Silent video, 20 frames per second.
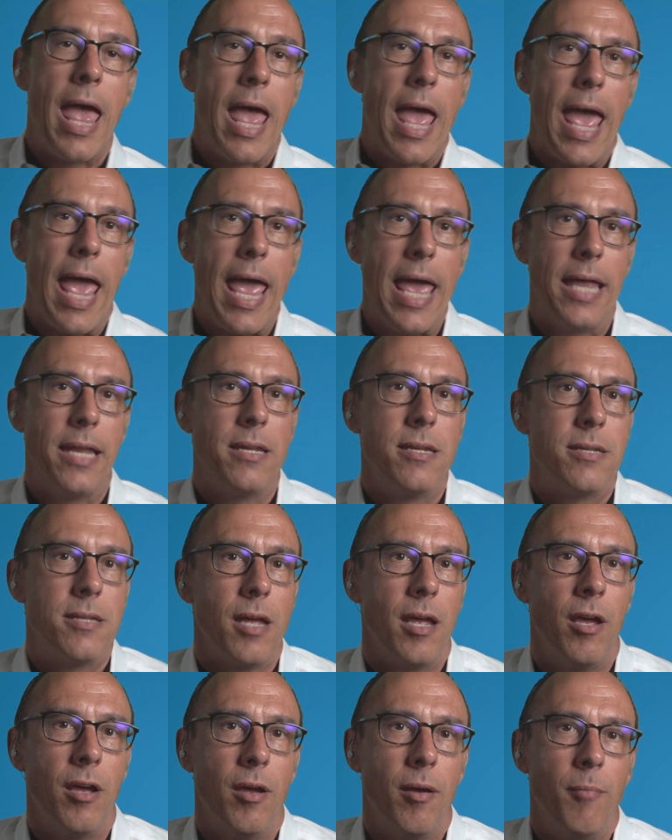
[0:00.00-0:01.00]
and
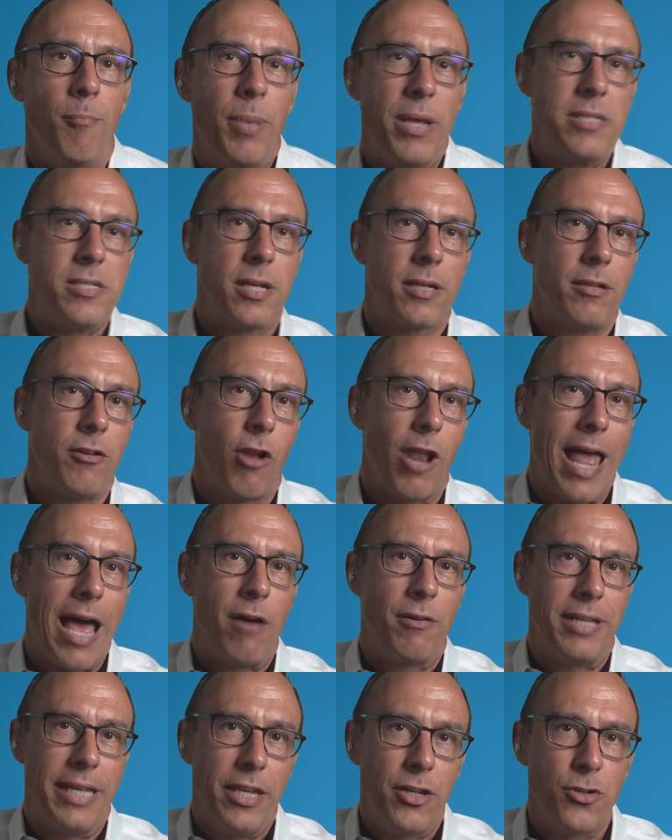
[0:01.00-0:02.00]
basically
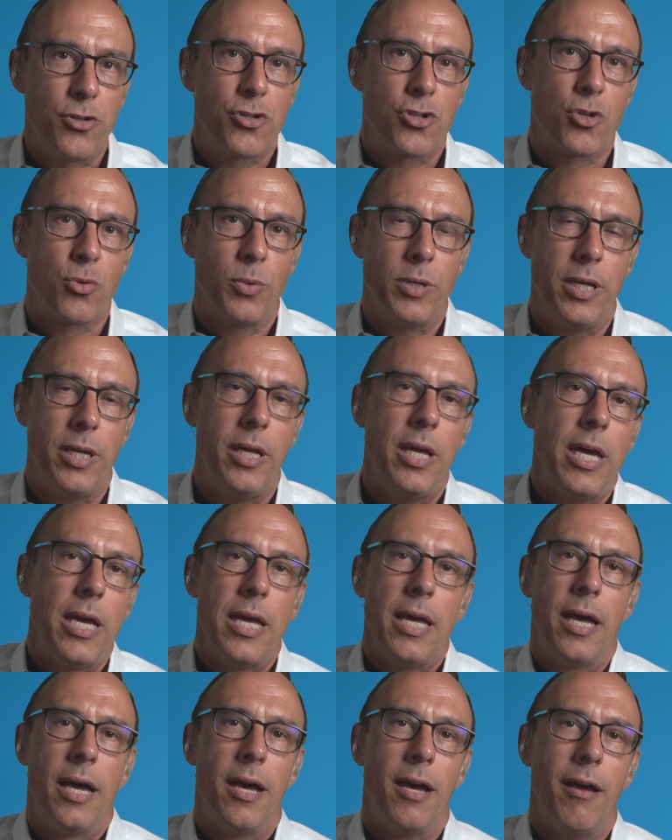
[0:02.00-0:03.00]
allow the industry
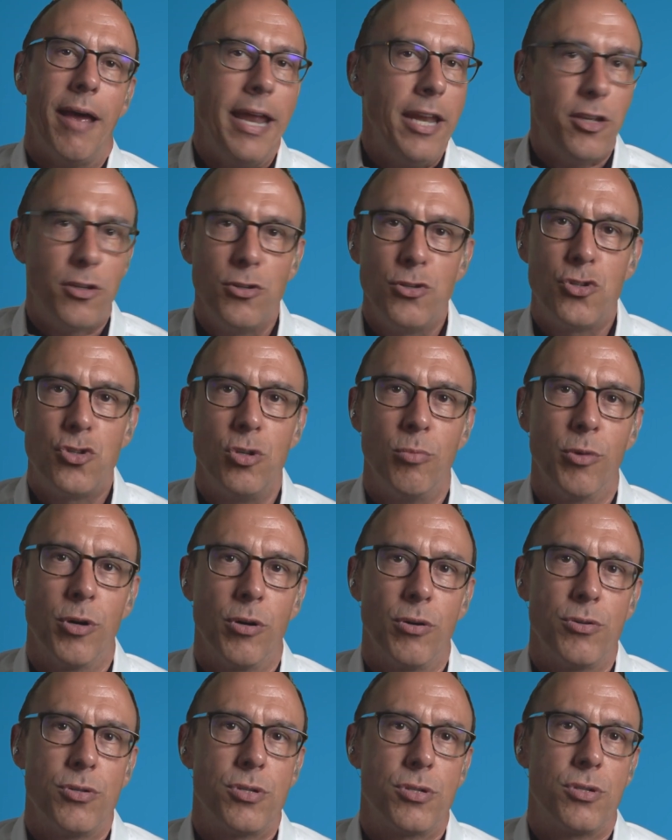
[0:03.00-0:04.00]
and
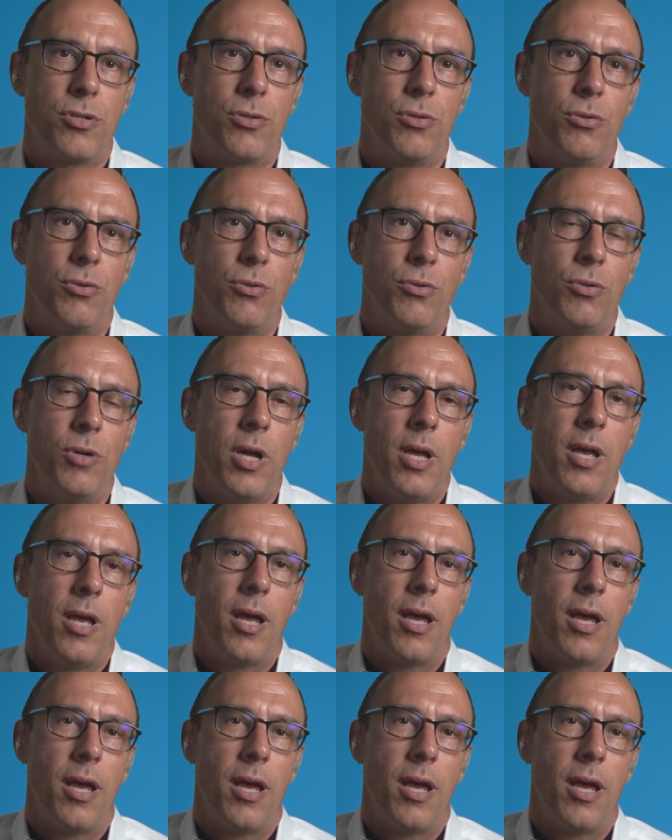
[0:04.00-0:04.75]
consumers to